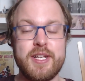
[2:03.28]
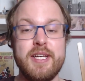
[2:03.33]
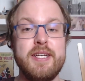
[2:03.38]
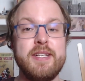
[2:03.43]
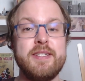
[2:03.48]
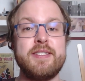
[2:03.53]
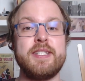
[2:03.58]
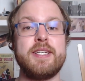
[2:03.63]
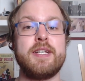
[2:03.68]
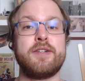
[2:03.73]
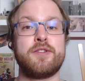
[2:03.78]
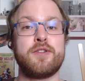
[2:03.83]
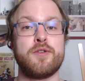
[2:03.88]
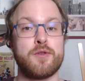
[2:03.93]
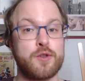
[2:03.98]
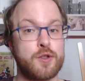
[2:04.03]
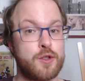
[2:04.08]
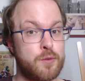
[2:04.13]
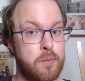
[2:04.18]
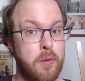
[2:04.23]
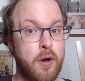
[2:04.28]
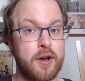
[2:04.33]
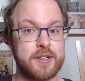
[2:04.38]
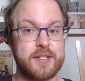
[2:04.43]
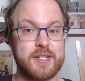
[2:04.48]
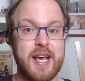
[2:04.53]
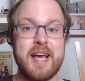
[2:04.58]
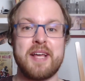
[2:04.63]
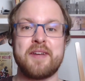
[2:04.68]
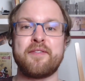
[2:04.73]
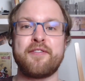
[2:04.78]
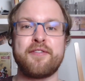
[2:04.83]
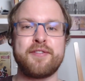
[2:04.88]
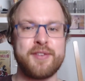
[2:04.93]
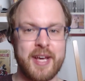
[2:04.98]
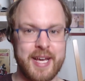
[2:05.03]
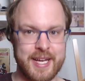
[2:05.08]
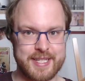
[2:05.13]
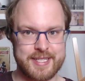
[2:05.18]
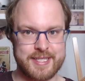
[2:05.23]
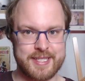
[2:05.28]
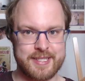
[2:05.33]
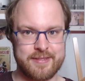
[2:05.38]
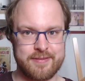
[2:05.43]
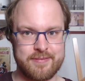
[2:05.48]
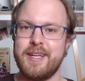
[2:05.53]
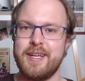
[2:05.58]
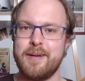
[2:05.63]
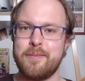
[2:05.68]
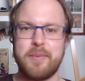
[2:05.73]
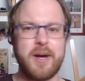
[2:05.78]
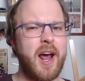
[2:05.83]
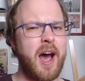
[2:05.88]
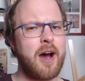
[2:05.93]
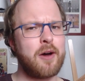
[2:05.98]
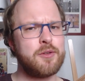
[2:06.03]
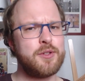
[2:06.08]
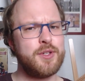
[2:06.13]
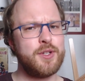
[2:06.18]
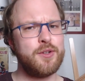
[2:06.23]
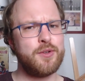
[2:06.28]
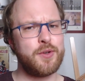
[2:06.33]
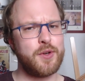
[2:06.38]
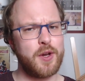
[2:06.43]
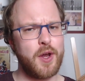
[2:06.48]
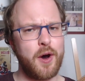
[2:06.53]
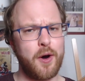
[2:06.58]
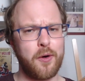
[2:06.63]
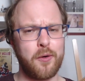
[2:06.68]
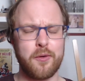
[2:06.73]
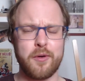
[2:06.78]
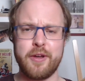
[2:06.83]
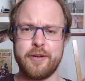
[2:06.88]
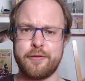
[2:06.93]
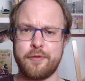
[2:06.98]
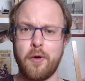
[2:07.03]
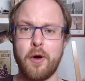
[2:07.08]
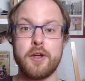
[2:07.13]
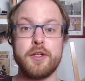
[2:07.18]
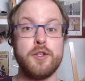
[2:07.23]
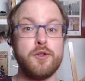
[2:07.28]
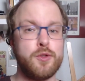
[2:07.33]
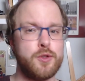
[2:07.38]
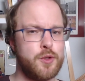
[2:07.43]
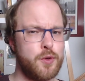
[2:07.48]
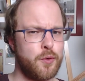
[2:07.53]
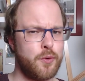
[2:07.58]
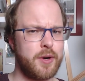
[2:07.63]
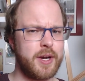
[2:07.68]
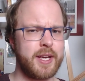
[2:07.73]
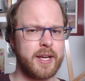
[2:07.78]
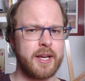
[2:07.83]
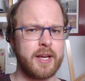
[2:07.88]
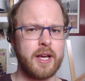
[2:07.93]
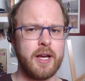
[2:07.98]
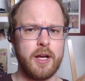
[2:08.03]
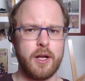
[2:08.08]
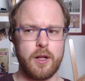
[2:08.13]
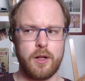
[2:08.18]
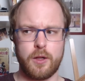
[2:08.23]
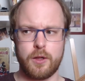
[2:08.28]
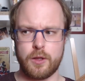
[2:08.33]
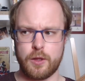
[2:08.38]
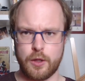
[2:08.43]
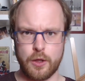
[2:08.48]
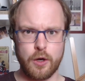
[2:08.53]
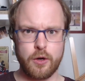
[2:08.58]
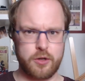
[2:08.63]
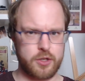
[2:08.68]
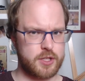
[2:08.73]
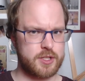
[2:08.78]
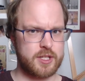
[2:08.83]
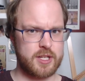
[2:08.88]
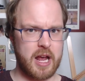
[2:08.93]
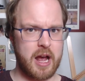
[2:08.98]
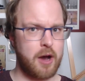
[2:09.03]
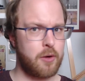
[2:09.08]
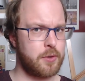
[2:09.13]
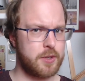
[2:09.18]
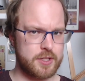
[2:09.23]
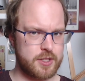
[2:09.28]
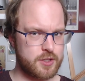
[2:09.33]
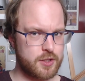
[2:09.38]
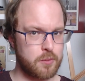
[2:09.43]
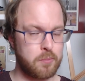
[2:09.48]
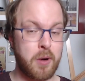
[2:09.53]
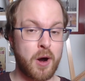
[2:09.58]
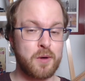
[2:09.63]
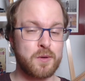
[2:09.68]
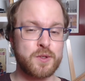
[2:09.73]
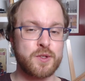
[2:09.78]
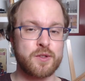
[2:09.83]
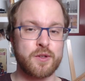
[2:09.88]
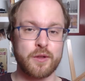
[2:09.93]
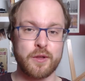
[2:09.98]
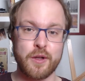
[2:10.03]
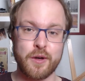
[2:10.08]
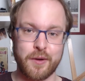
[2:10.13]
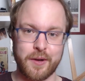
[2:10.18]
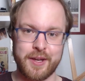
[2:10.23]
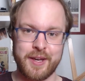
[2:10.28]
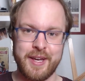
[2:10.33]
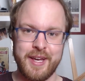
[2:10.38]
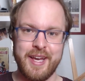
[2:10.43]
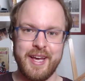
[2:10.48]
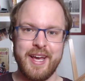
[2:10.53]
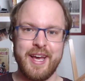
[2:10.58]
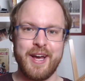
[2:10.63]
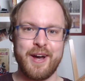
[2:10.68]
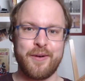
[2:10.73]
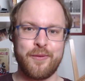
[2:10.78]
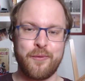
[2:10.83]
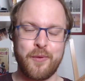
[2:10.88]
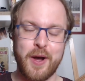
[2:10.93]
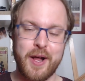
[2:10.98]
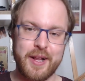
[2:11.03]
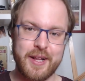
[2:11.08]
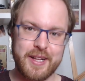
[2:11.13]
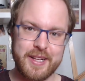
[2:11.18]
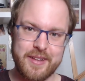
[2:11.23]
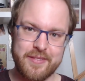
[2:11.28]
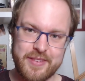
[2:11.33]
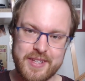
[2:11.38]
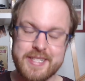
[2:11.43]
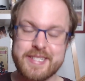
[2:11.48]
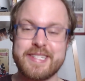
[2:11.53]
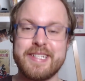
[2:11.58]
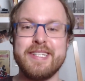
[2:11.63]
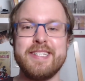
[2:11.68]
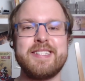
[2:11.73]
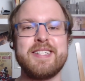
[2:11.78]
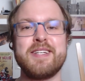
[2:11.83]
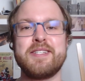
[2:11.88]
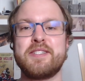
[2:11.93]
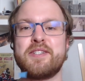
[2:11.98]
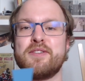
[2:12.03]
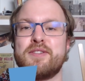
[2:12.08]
easier to spot and fix. But how do you know if what you're doing looks how it's supposed to look? Well, this leads us to